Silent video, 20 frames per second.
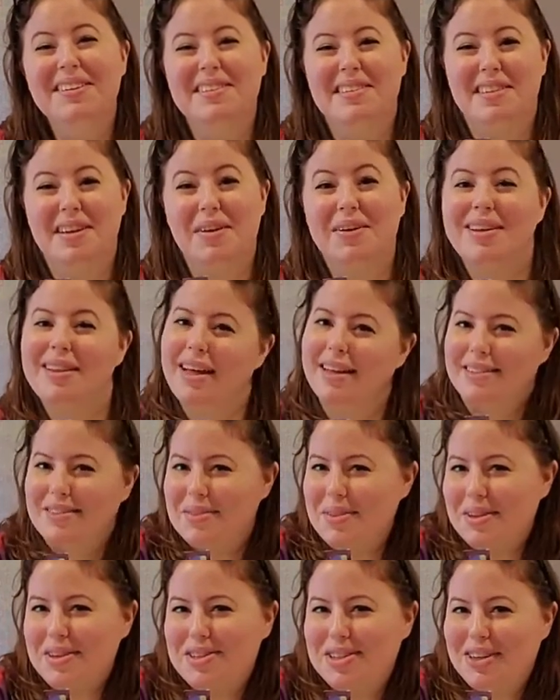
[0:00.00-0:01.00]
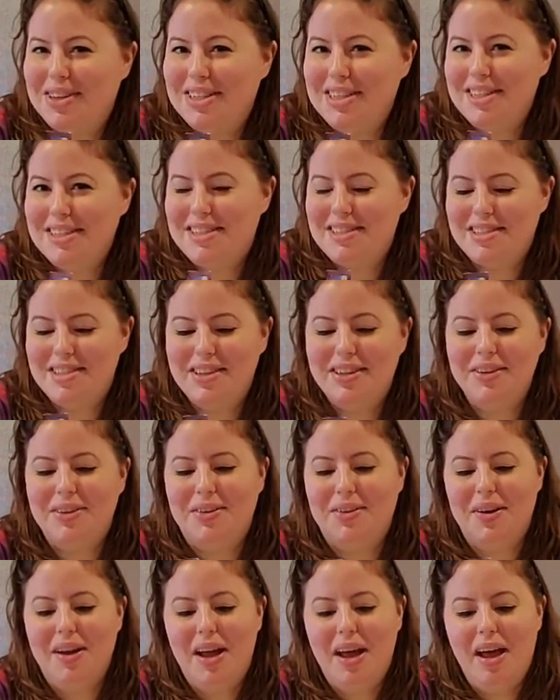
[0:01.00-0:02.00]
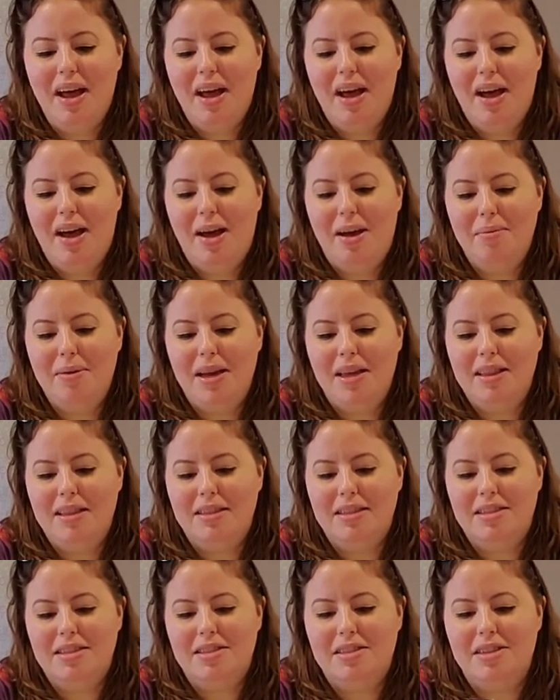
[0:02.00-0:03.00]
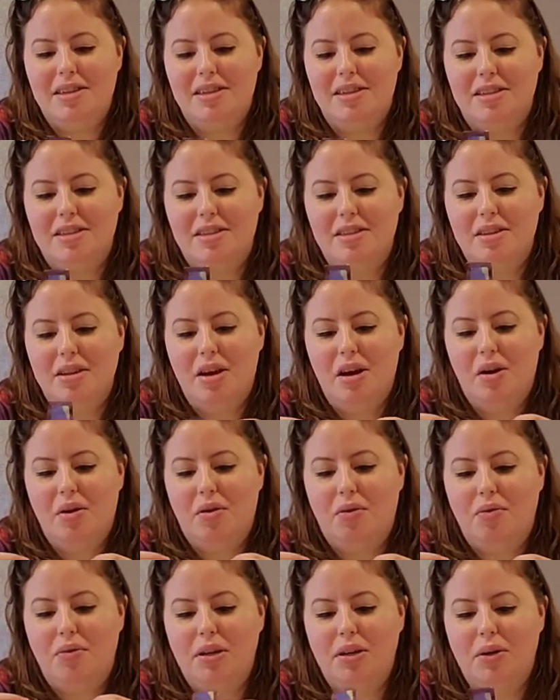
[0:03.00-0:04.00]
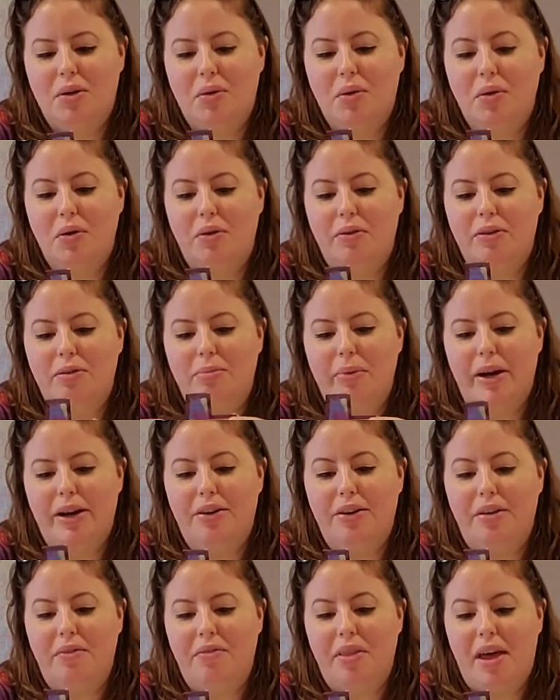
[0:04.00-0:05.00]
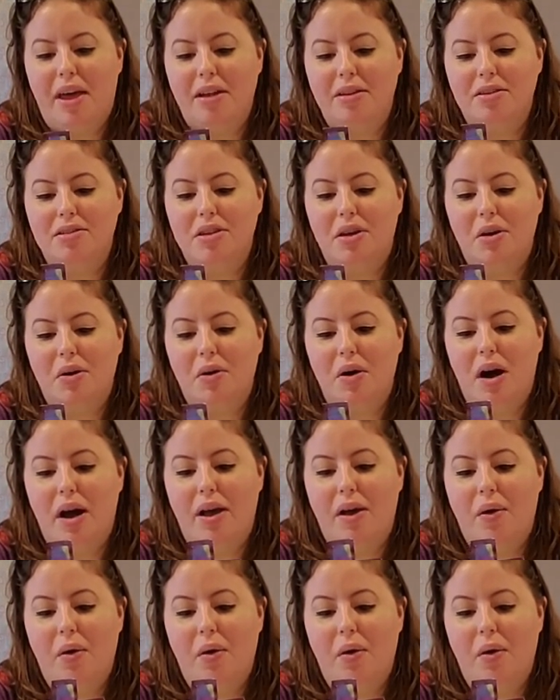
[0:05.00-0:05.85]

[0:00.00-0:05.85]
So that's where the church is too. And this is just a really cool reminder of that. So I